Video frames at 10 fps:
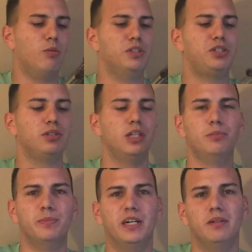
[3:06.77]
Once you
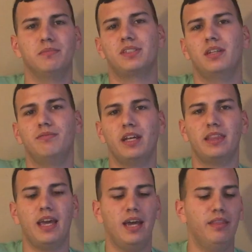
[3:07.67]
lube them up and stuff
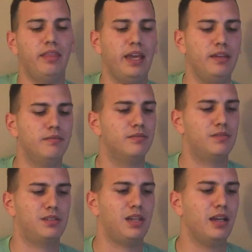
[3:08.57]
like that, they
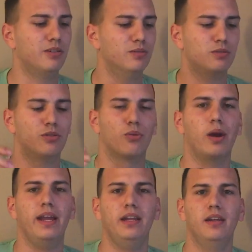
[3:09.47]
cycle
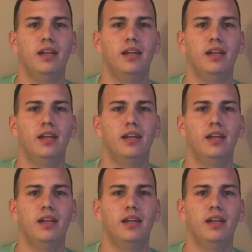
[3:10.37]
great.